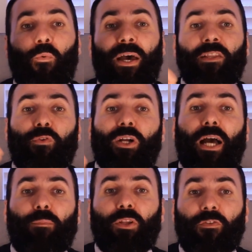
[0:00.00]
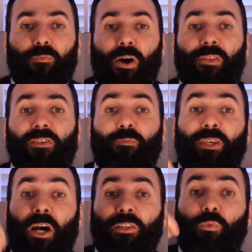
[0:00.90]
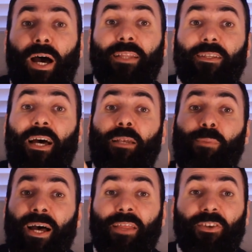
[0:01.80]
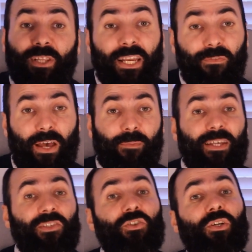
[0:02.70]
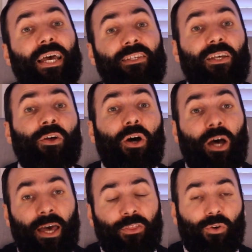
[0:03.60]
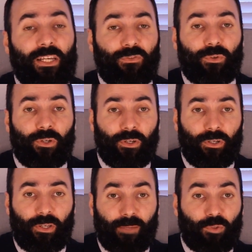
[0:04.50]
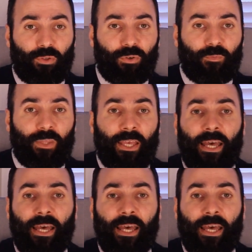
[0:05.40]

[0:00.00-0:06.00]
went for a couple of months beyond what Alban, the Clarifying Messenger, has uh, authorized uh, him to do.